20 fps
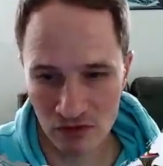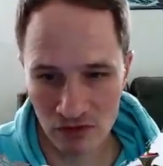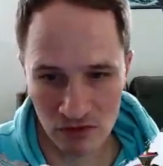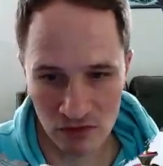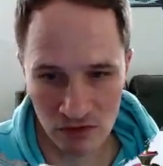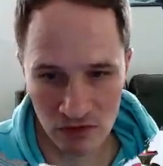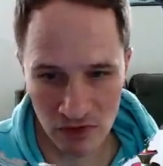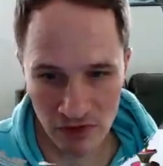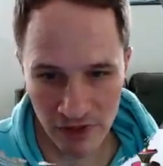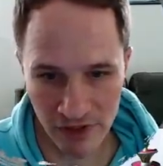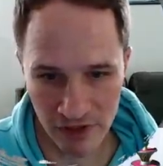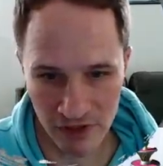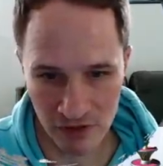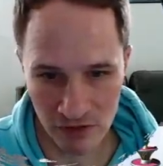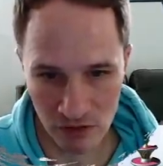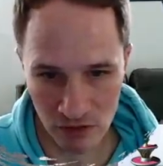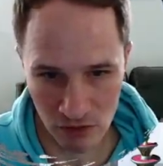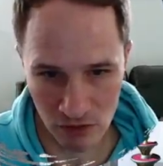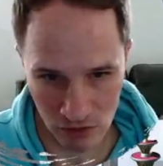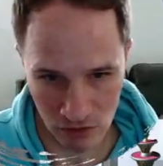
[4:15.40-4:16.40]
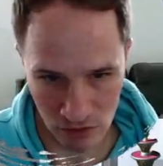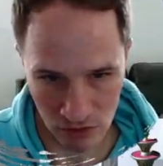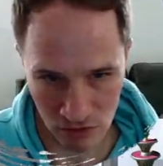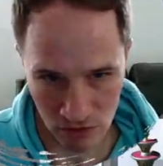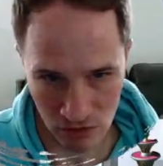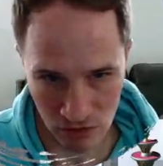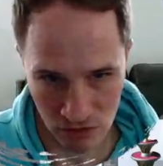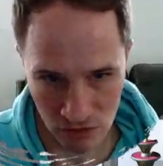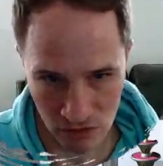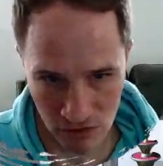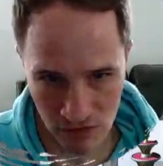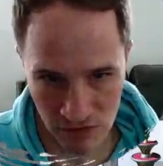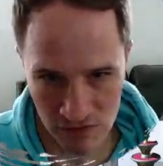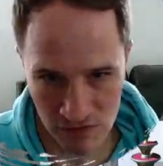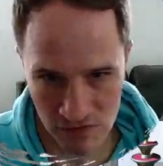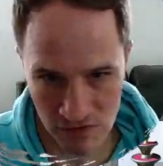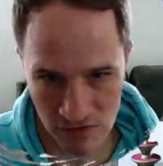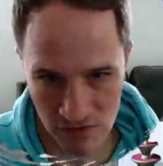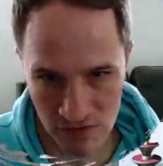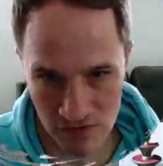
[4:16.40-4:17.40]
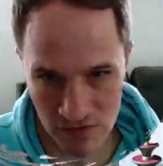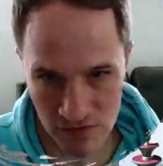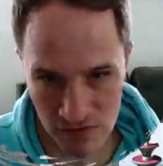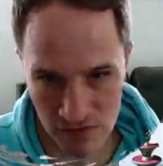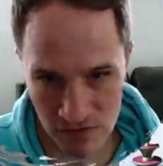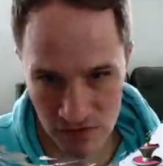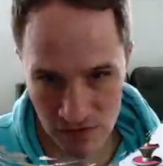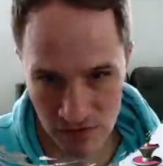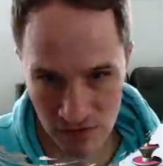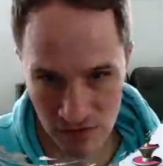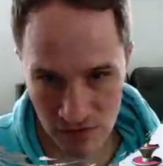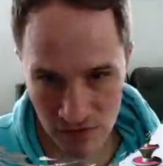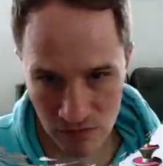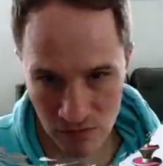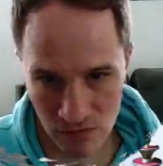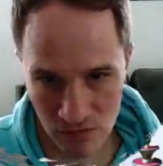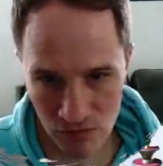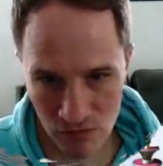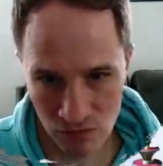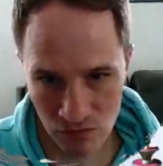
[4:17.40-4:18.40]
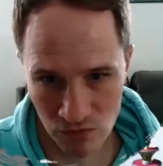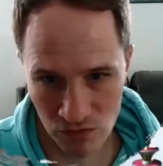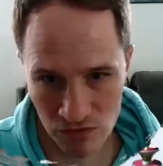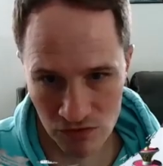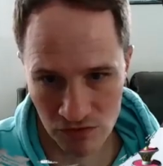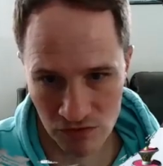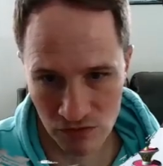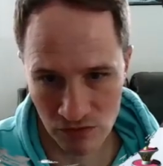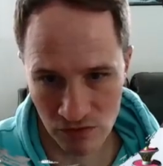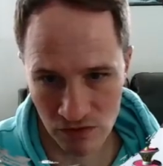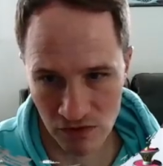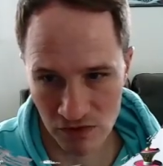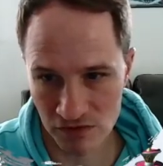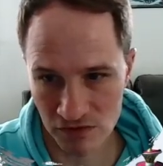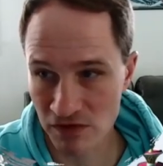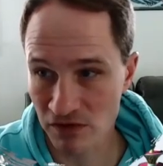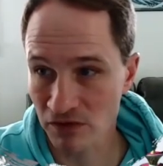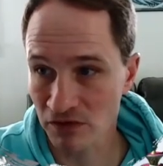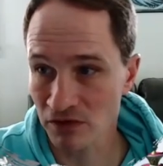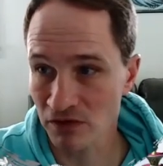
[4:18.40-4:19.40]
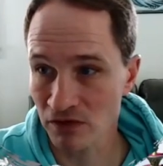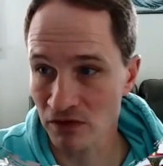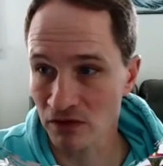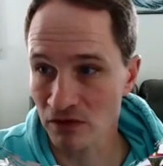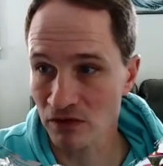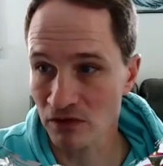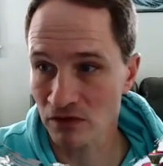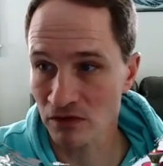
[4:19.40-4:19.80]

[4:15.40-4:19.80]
later. Is this, what's going on down here?